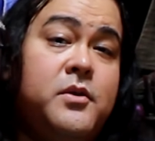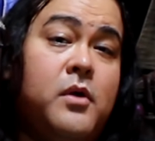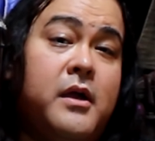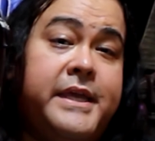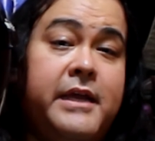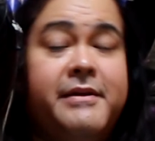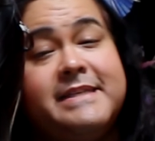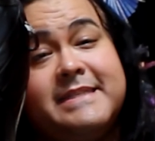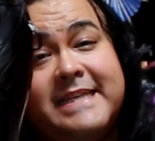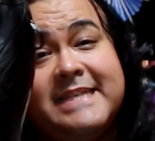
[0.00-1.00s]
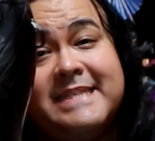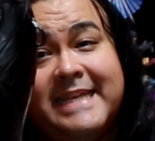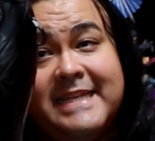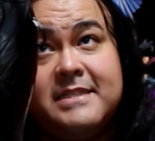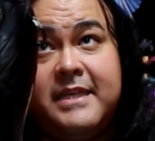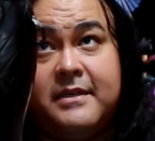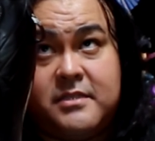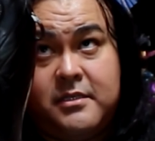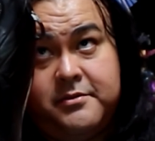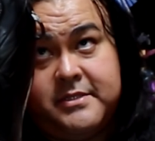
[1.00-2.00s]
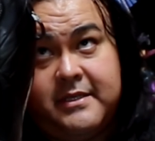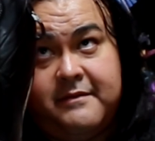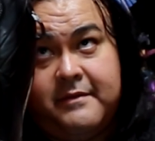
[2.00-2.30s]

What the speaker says: you are curious, this is the exclusive.